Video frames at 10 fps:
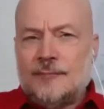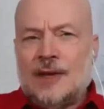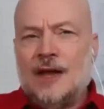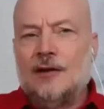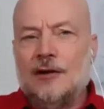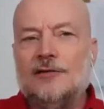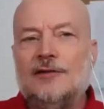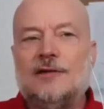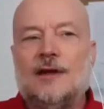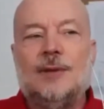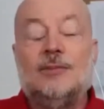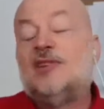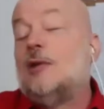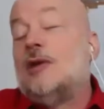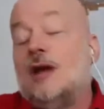And a lot of the time people
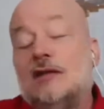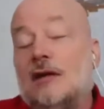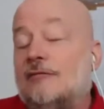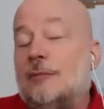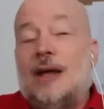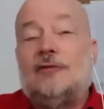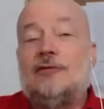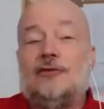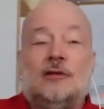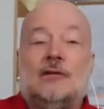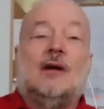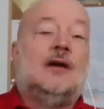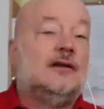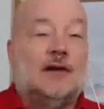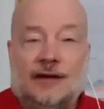say, well, I don't have a bad review
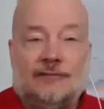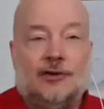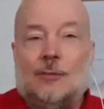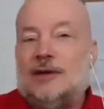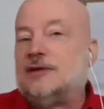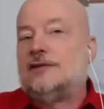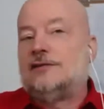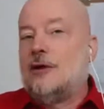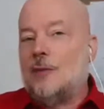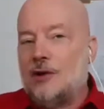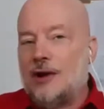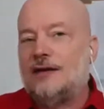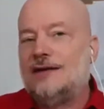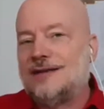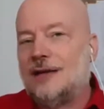and I don't have a competitor, so I'm okay.
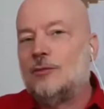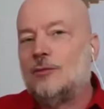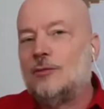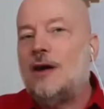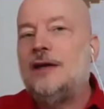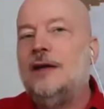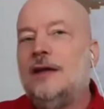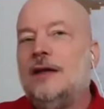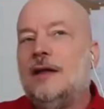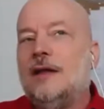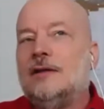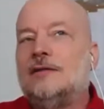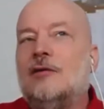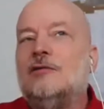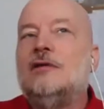And you're saying, well, why
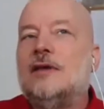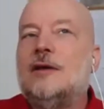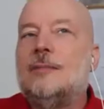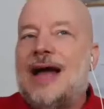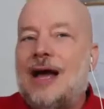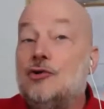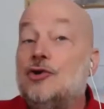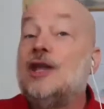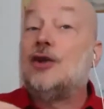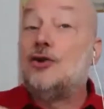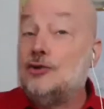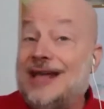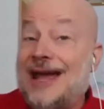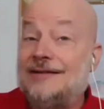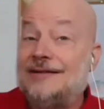don't you think about how good it could
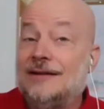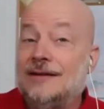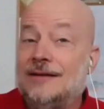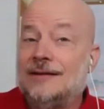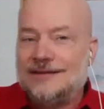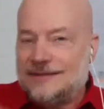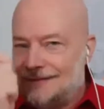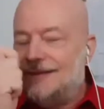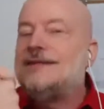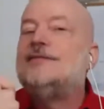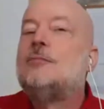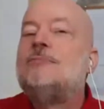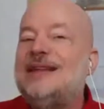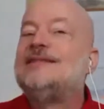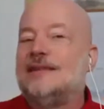get? This is your
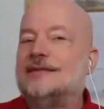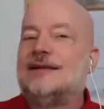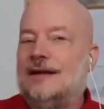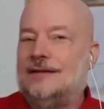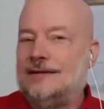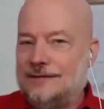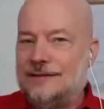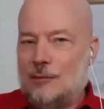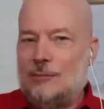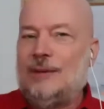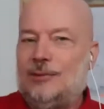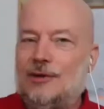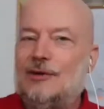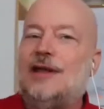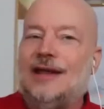business card. This is what people are
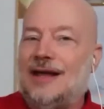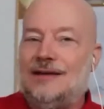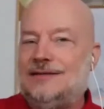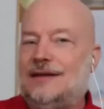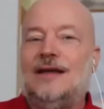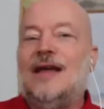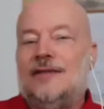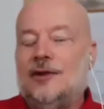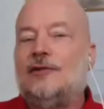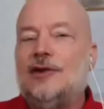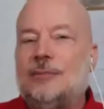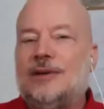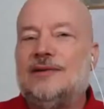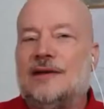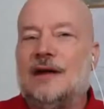looking at. It's like the equivalent of your
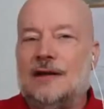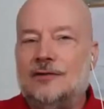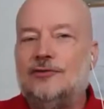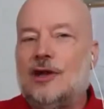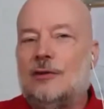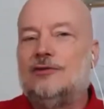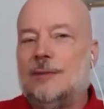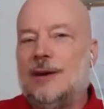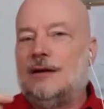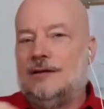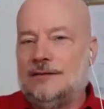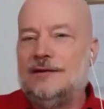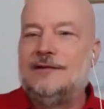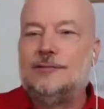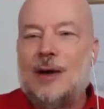business card. I used to go into my clients, and
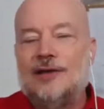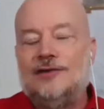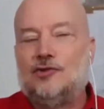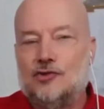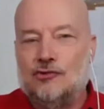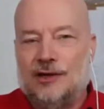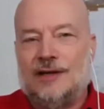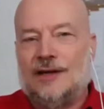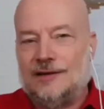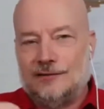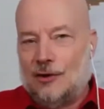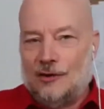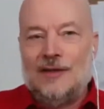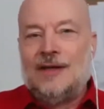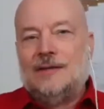this is my story, and it's not
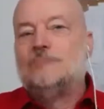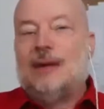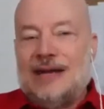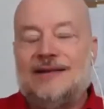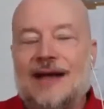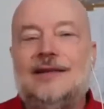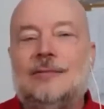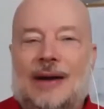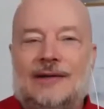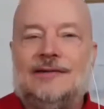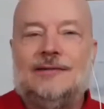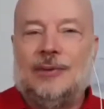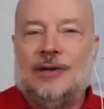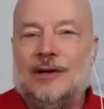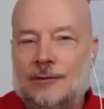big data based,
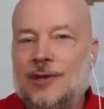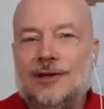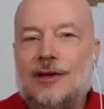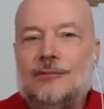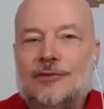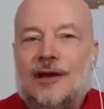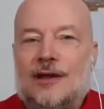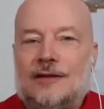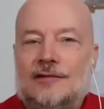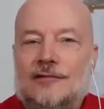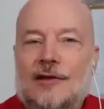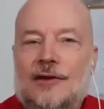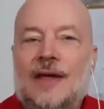but we can come to that later on.